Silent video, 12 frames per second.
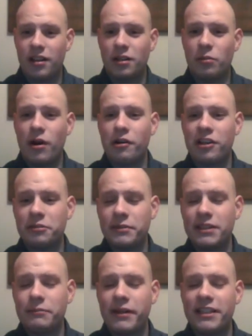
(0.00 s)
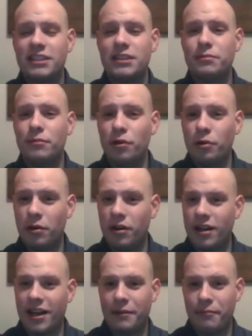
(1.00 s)
the world has been made small
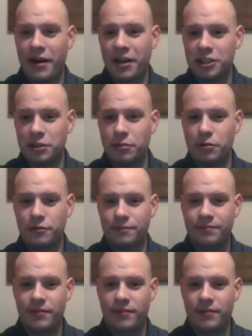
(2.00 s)
and manageable.